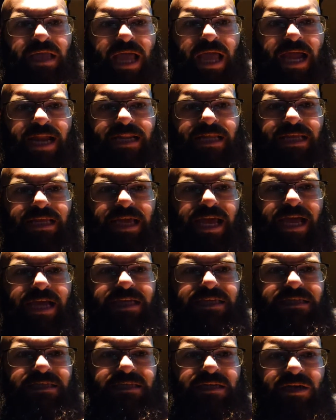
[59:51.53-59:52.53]
And he
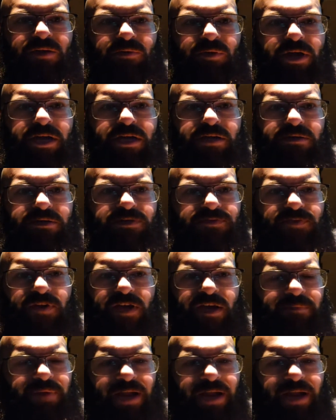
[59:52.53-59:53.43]
asked where you was from,